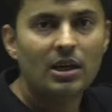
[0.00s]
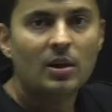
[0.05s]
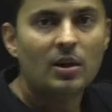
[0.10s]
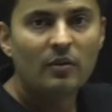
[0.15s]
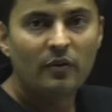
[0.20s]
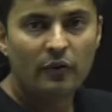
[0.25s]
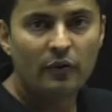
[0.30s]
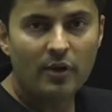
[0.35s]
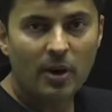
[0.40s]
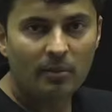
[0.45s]

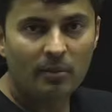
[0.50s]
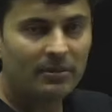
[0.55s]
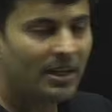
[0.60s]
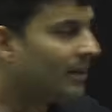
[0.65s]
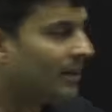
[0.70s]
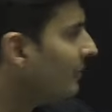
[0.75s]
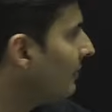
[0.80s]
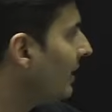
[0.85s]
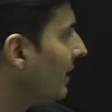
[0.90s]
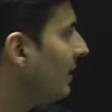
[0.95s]
From that
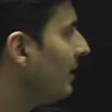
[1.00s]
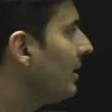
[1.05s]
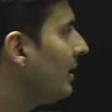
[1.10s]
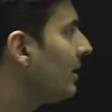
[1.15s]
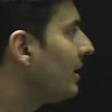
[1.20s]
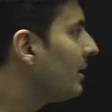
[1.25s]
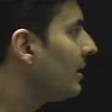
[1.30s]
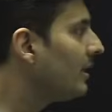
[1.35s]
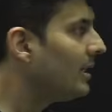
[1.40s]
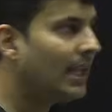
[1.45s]
field,
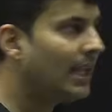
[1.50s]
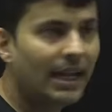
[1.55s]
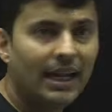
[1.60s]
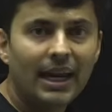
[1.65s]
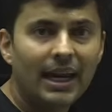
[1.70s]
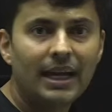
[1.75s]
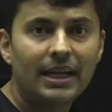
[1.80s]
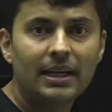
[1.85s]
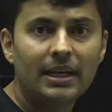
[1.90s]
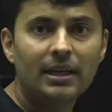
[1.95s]

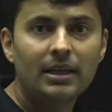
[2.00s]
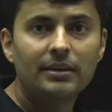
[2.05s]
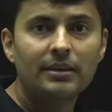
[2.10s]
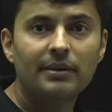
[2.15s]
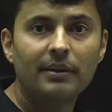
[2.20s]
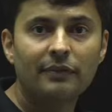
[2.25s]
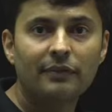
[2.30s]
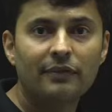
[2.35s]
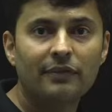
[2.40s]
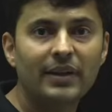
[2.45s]
negate the
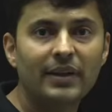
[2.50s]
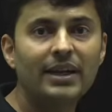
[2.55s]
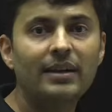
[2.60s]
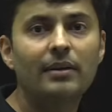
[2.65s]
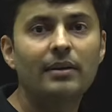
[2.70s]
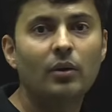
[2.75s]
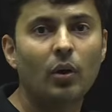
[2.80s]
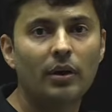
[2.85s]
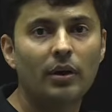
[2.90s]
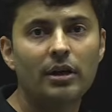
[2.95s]
field
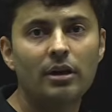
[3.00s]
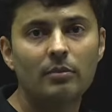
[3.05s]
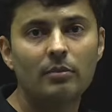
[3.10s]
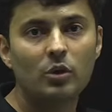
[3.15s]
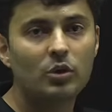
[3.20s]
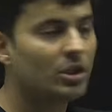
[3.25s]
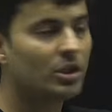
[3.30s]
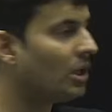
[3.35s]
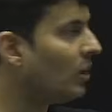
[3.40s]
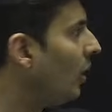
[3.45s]

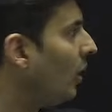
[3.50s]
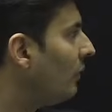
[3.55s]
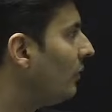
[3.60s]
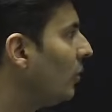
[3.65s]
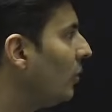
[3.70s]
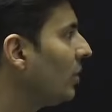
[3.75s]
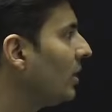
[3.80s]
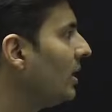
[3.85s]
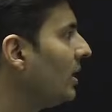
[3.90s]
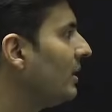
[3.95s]
contribution of
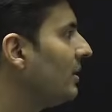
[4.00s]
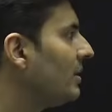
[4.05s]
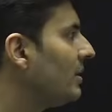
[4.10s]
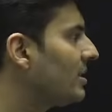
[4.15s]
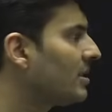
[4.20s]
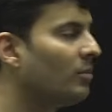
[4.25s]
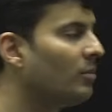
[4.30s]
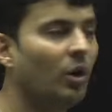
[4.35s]
only this small